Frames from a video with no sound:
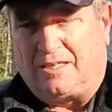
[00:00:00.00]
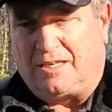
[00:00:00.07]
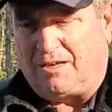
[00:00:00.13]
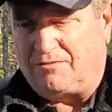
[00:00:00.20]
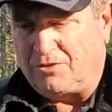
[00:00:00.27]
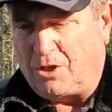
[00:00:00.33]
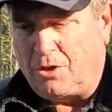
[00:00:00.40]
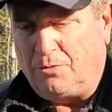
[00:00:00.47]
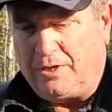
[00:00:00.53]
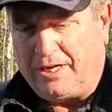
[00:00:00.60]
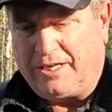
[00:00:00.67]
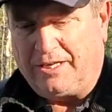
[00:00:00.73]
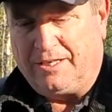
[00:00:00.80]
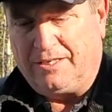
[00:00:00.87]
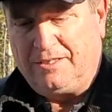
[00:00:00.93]
of
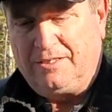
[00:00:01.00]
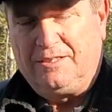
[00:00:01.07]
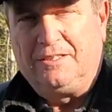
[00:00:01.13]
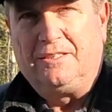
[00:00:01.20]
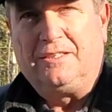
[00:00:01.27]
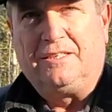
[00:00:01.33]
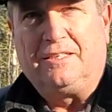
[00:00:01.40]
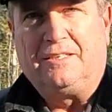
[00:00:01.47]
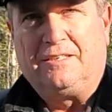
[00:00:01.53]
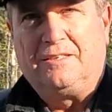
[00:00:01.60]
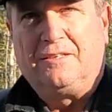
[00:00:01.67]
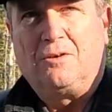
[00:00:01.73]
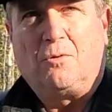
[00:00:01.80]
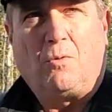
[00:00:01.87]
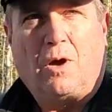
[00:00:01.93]
loading
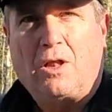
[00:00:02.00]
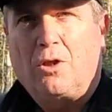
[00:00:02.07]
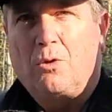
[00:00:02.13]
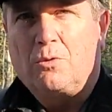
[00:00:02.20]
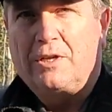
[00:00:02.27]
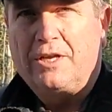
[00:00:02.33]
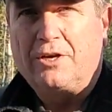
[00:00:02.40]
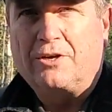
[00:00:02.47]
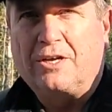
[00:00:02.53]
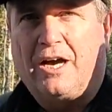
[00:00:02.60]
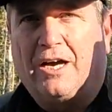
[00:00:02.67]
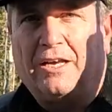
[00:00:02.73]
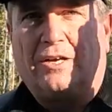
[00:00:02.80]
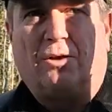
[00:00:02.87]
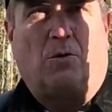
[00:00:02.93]
while holding your
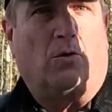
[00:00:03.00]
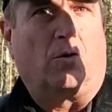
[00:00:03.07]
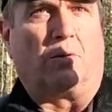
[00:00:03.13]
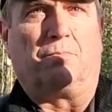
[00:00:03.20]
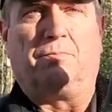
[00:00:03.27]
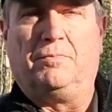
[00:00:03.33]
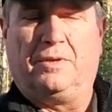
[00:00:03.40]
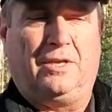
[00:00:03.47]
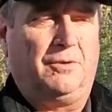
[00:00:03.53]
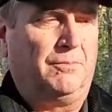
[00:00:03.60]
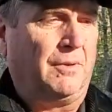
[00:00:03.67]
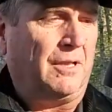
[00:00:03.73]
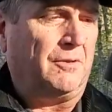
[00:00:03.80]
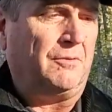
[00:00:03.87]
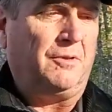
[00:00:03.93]
gun or
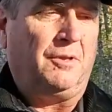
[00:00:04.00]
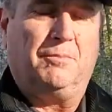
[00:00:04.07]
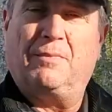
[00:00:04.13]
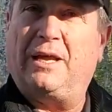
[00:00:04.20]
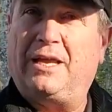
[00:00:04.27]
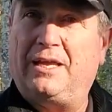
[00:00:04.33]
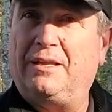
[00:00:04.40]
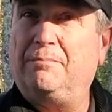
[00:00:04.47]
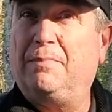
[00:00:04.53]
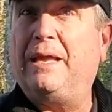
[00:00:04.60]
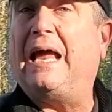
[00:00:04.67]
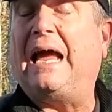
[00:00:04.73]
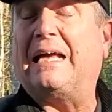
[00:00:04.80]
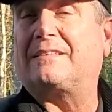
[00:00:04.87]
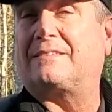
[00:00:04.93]
you you may be
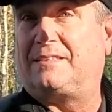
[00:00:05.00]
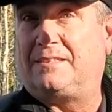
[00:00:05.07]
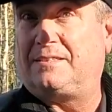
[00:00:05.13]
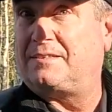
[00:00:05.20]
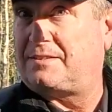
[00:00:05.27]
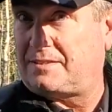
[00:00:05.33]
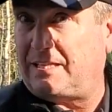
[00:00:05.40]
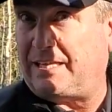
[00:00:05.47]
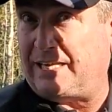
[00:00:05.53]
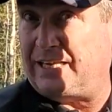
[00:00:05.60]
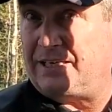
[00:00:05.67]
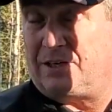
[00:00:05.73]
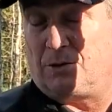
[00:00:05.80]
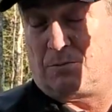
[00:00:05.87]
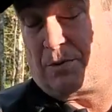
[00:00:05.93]
asked to sling
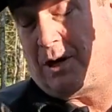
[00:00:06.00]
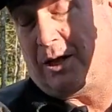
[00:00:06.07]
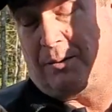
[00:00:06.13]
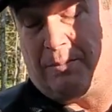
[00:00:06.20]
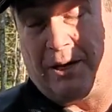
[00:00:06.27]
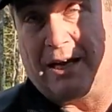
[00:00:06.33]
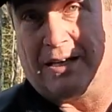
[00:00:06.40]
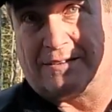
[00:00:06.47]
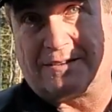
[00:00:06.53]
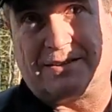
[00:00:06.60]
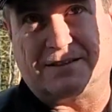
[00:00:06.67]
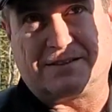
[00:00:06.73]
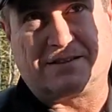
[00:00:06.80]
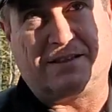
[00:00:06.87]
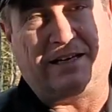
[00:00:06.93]
it you'll probably be asked to
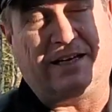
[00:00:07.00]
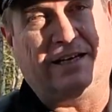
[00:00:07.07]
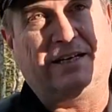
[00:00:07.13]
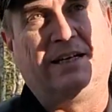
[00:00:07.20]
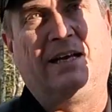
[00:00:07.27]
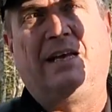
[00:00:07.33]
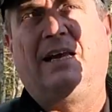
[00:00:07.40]
sling it